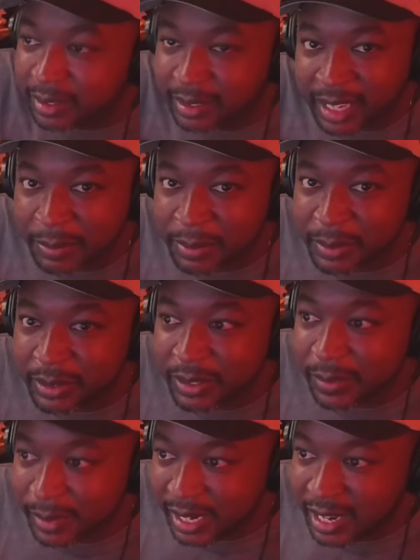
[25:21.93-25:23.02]
A lot of people don't know,
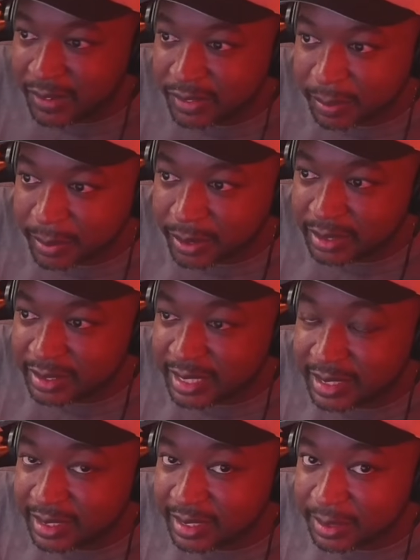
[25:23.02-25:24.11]
but I have the Bart
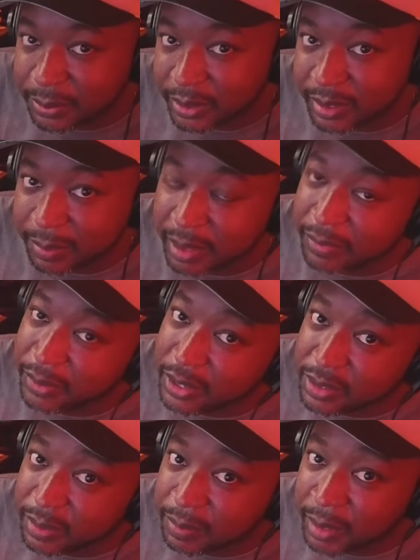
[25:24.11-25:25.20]
TCT Pre.
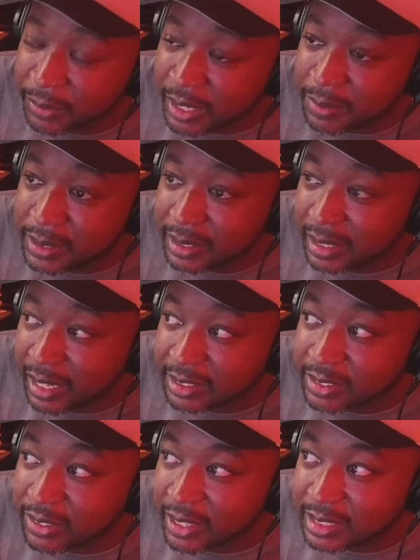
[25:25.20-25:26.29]
My red one, I
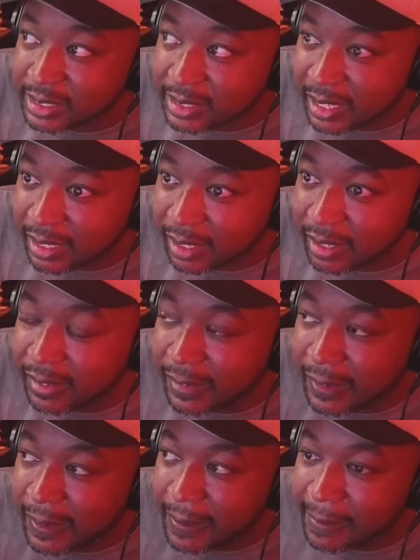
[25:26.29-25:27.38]
started the stock.
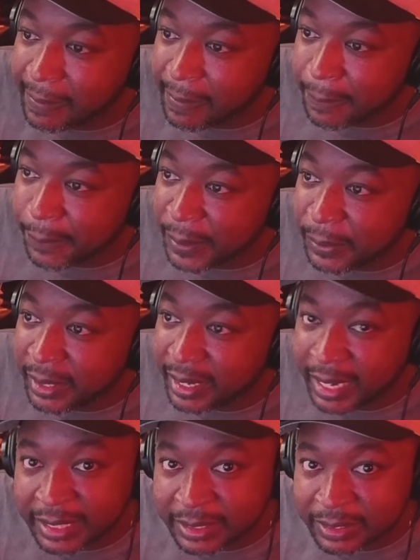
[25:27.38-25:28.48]
I went
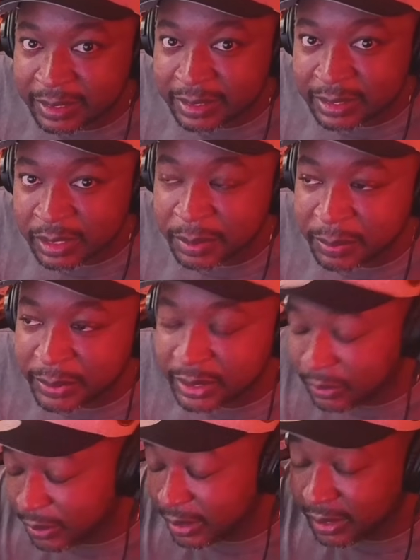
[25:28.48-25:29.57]
Aguilar to OBB3
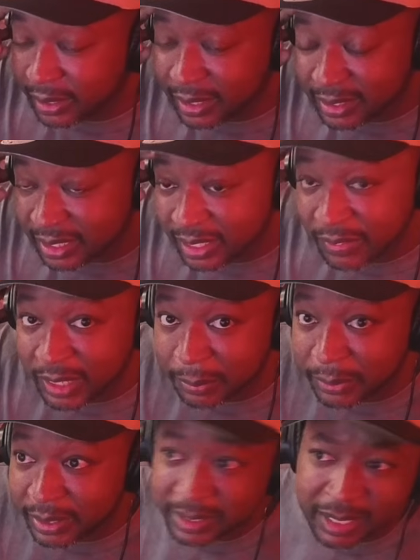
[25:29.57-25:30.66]
because I love that
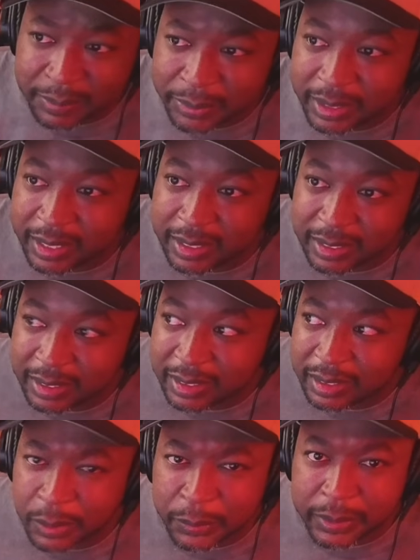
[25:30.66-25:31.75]
pre. Then I put like a
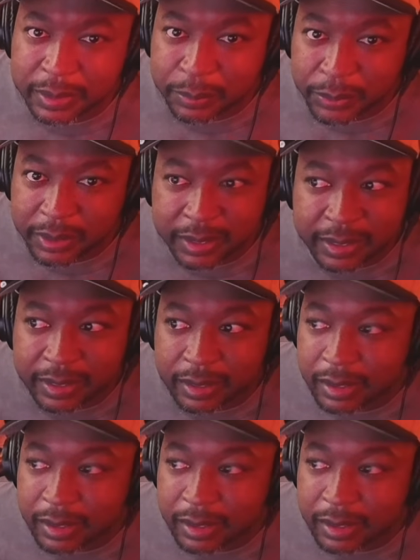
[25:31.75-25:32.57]
low end pre in there.